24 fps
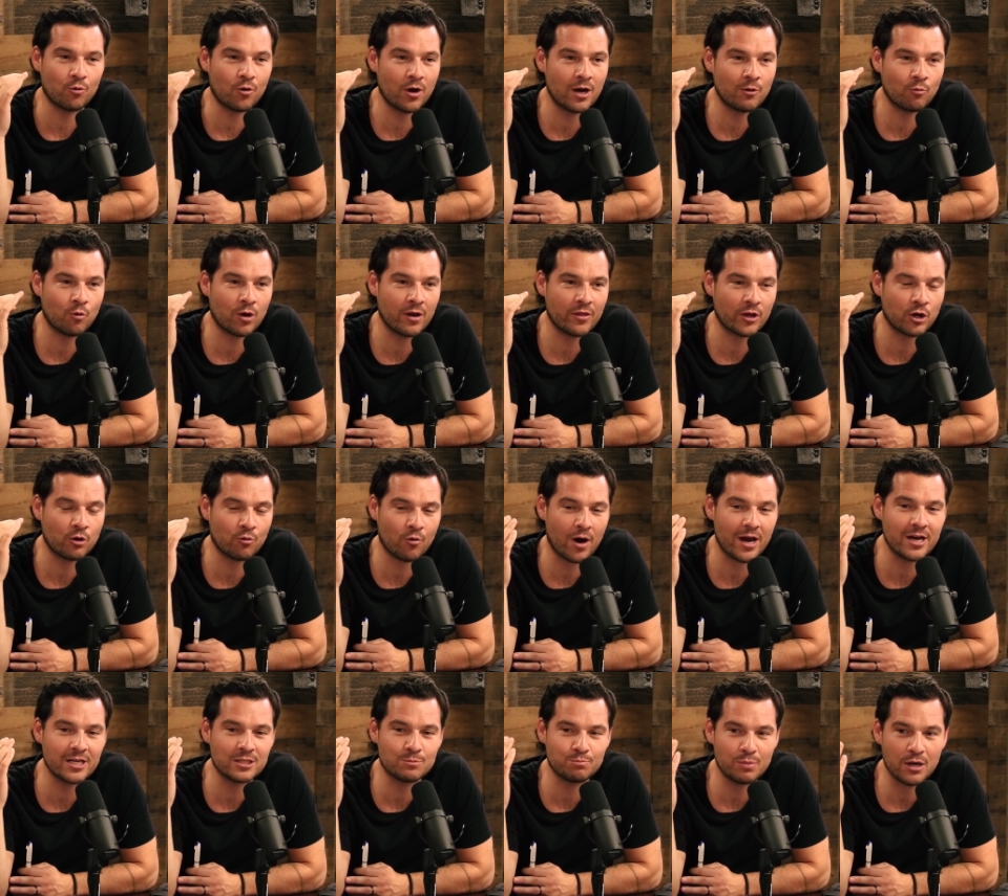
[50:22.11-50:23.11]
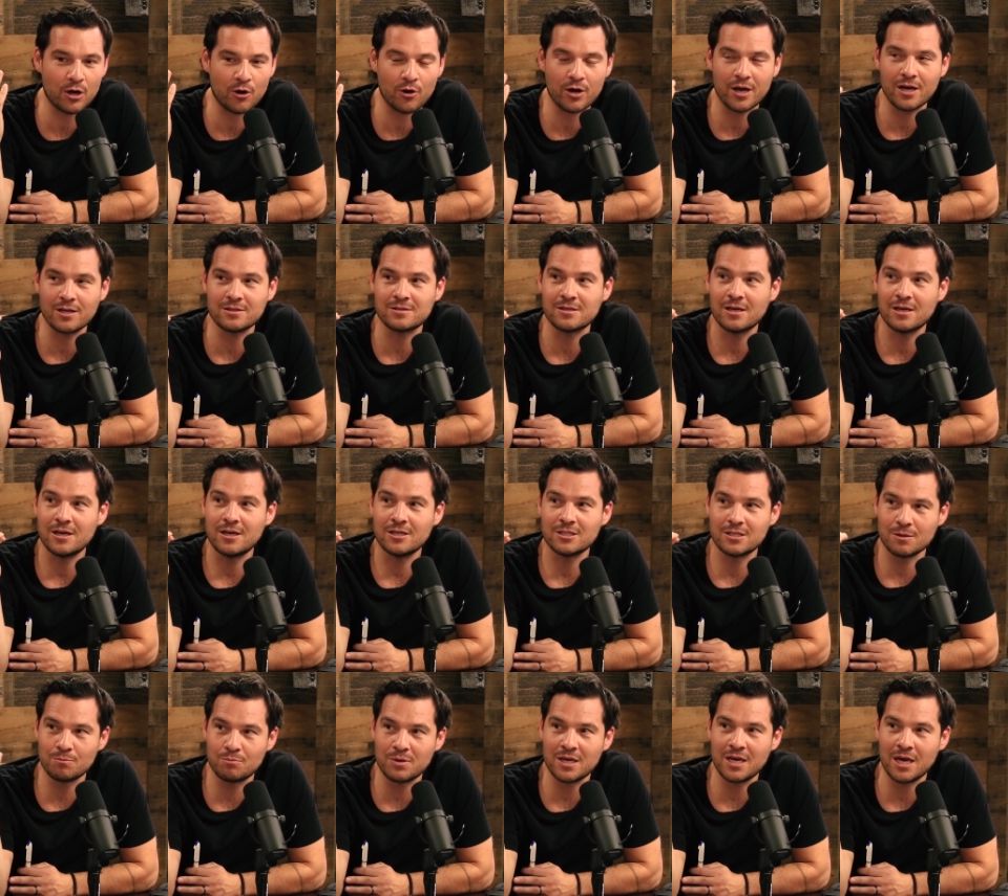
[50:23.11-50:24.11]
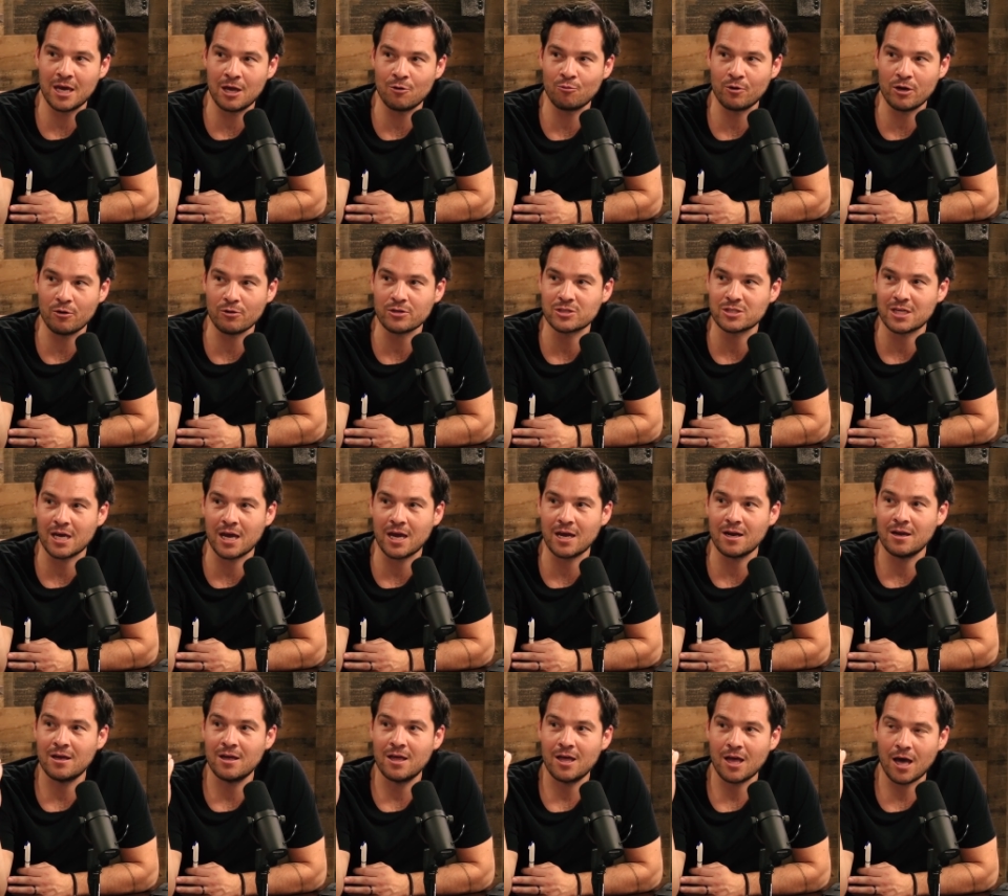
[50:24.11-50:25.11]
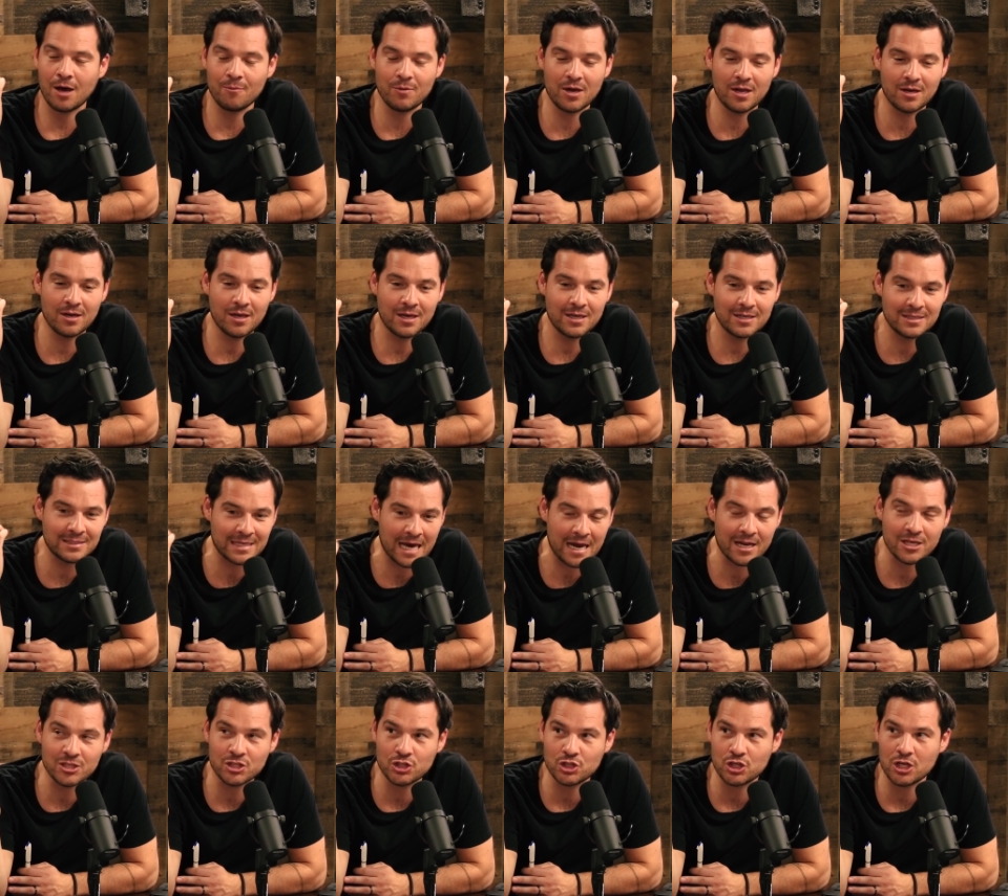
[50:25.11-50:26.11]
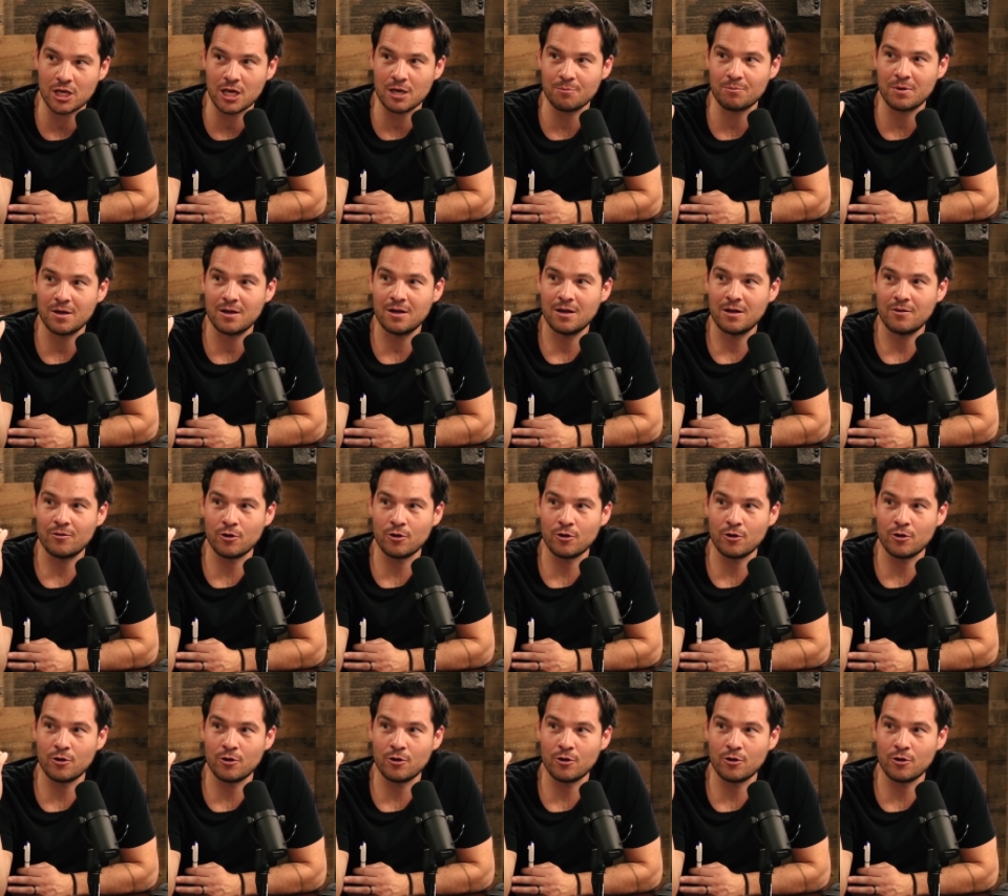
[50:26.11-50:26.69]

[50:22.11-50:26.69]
We're in one of the greatest periods to be in real estate. I mean, debt is cheap.